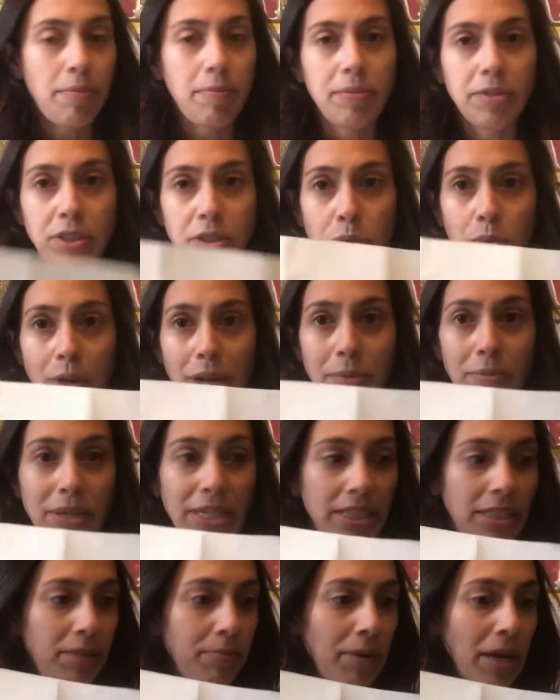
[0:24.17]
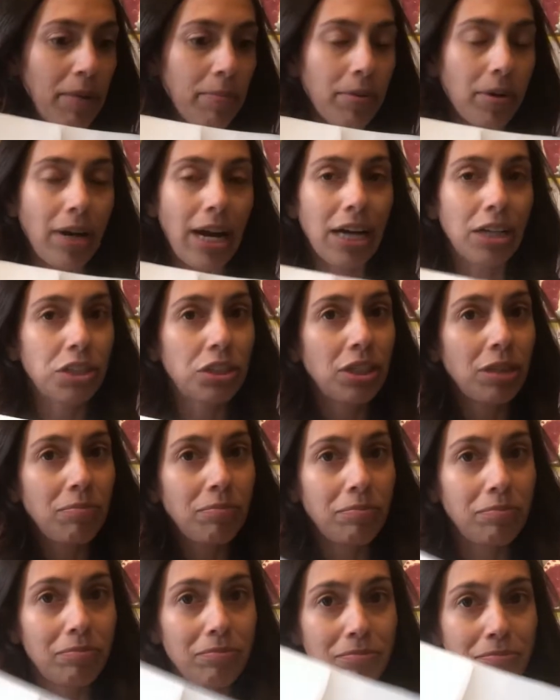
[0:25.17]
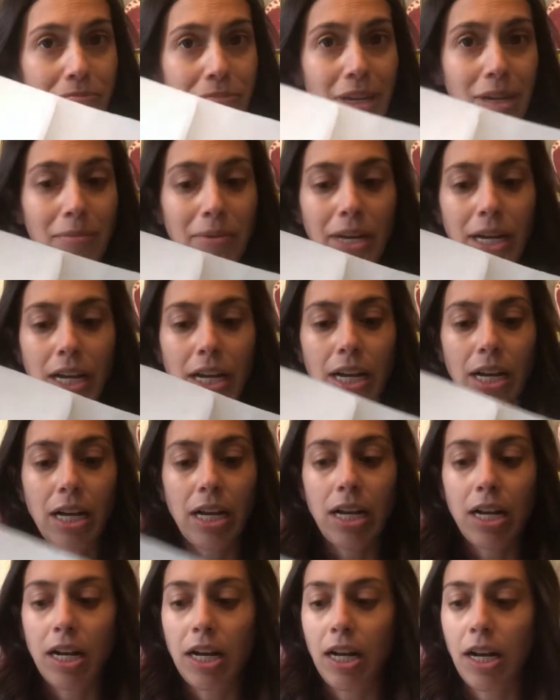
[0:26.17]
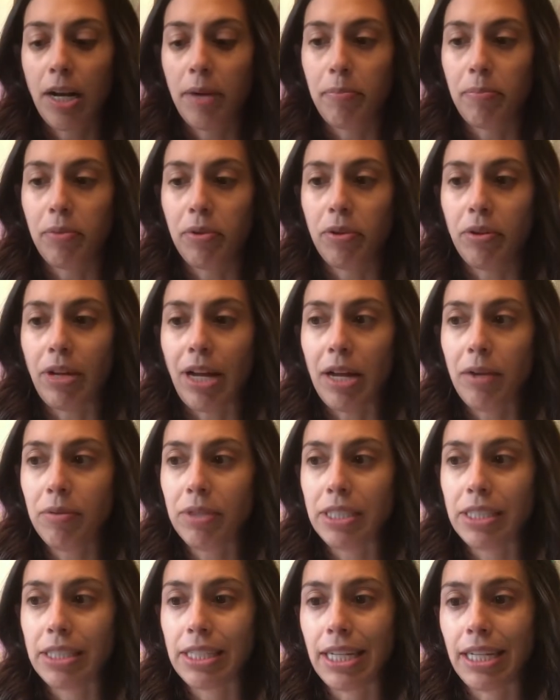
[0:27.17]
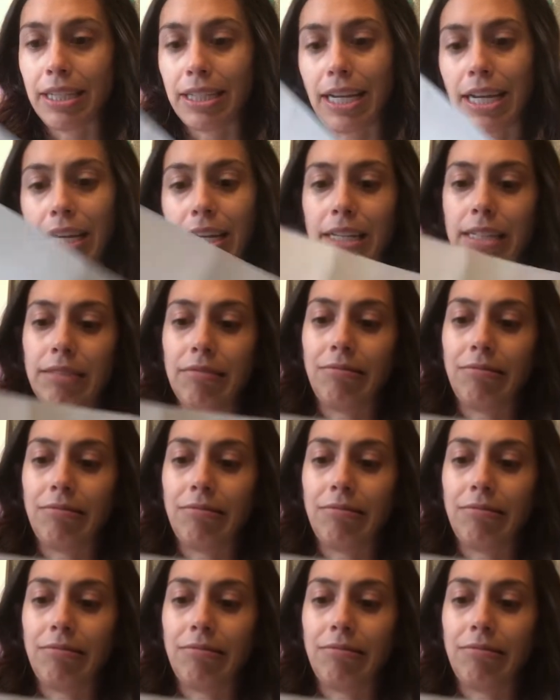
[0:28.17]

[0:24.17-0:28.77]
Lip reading: is a white piece of paper, actually maybe a couple, I would say like